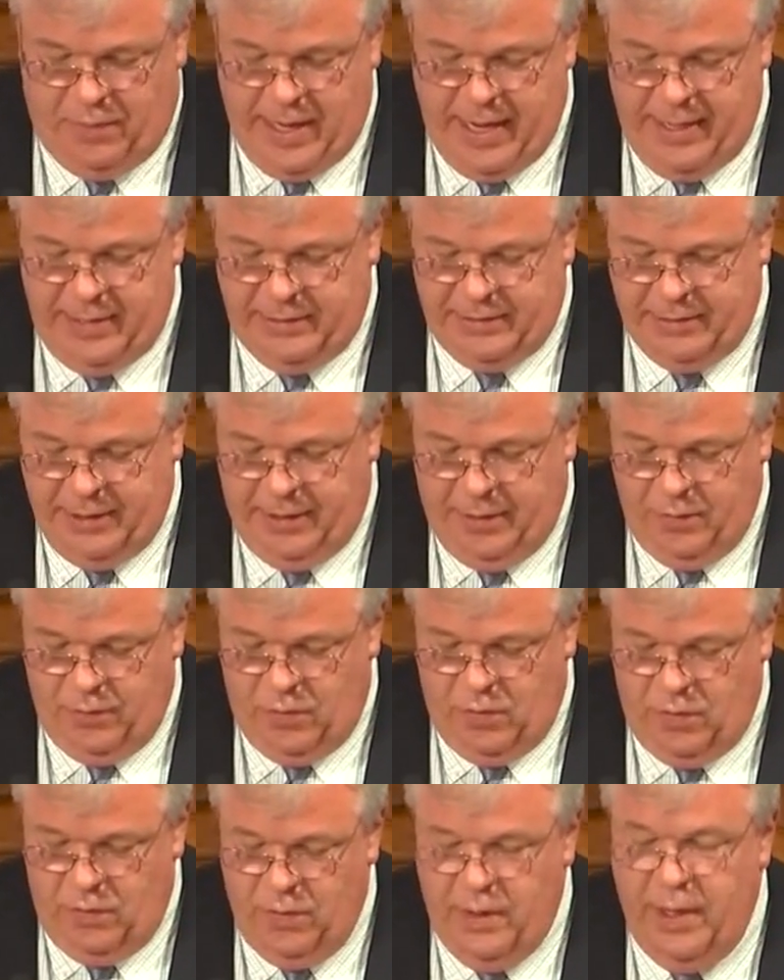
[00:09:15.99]
practicing in
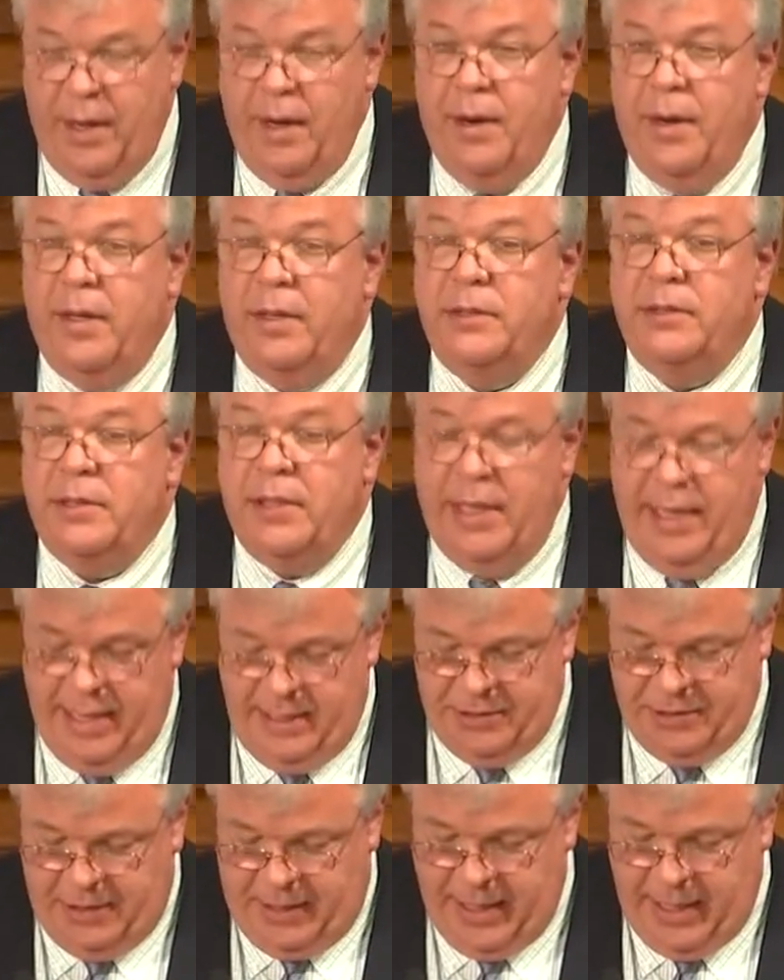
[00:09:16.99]
rural areas and
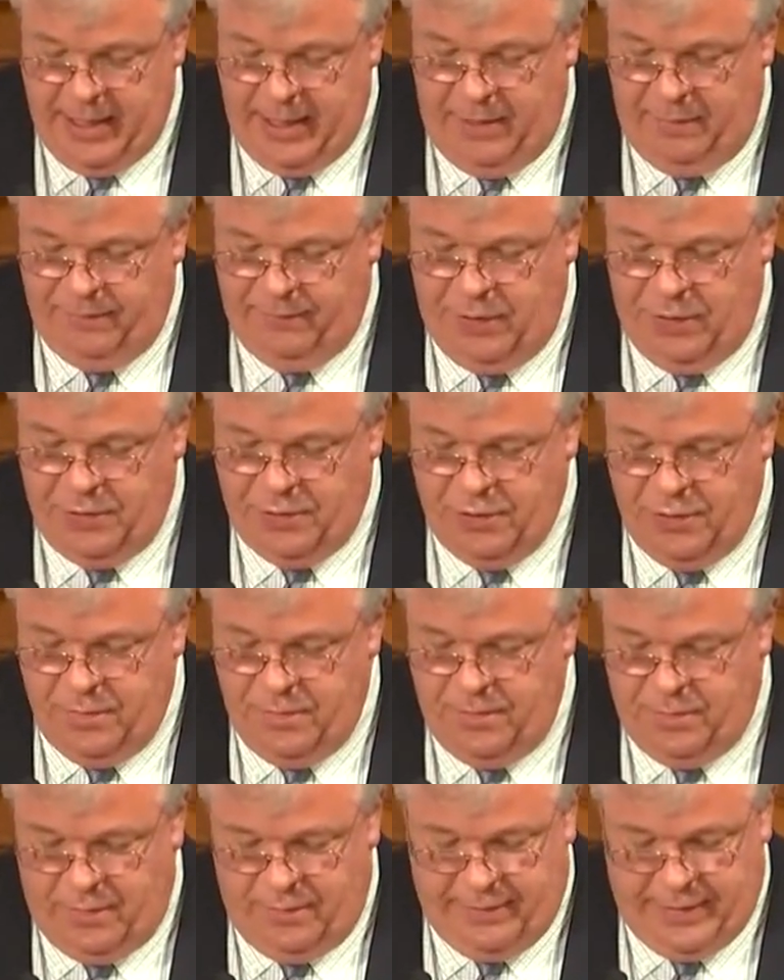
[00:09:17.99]
educating future
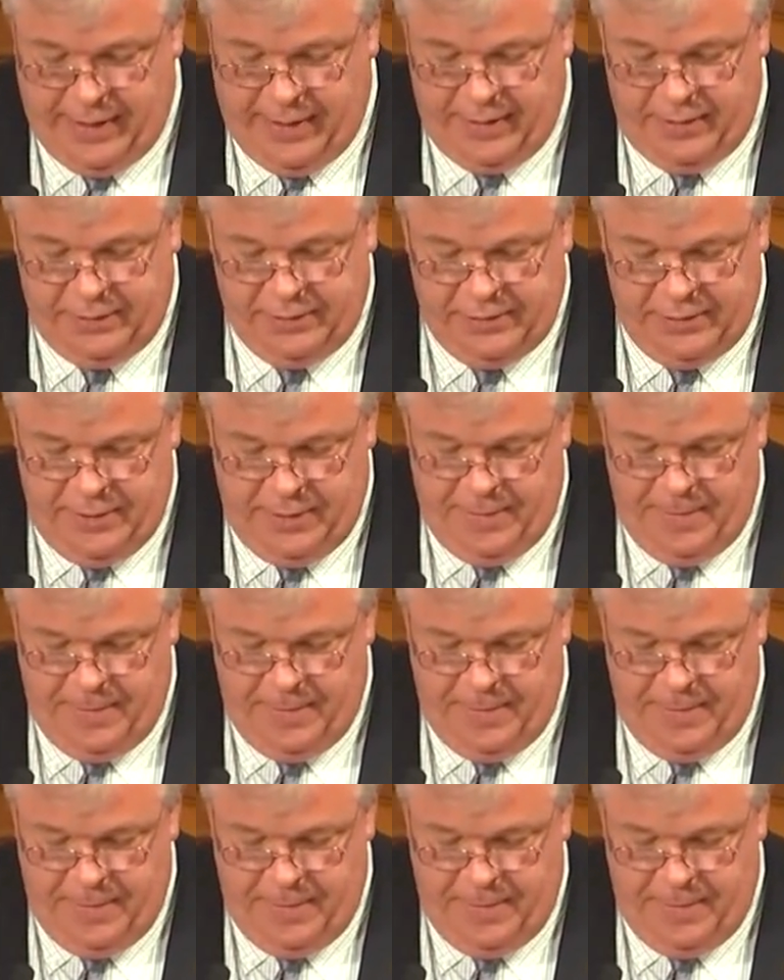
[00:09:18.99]
providers.